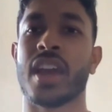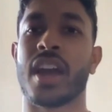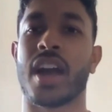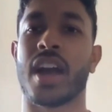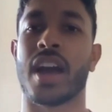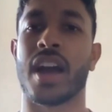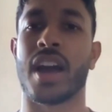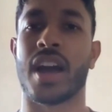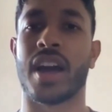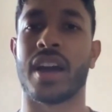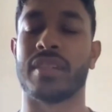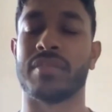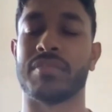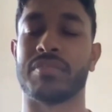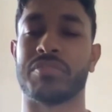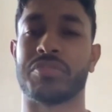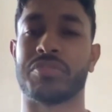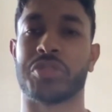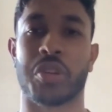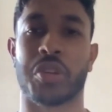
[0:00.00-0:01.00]
I
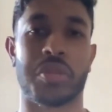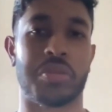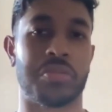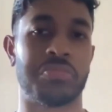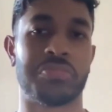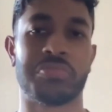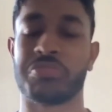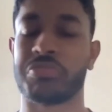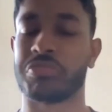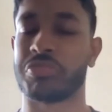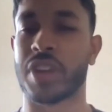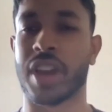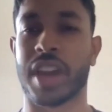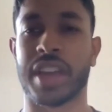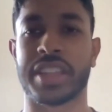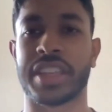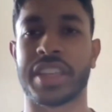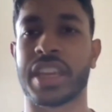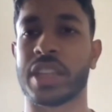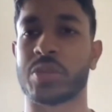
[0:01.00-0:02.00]

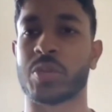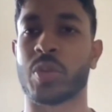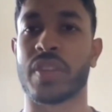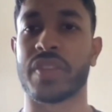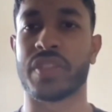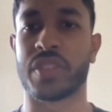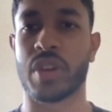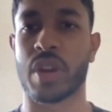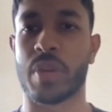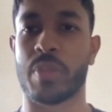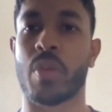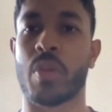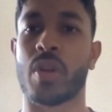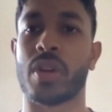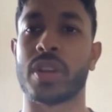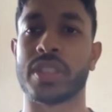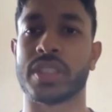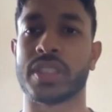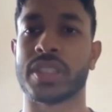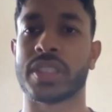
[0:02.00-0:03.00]
think that's one of the great
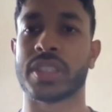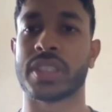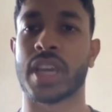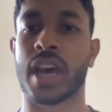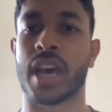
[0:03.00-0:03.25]
points,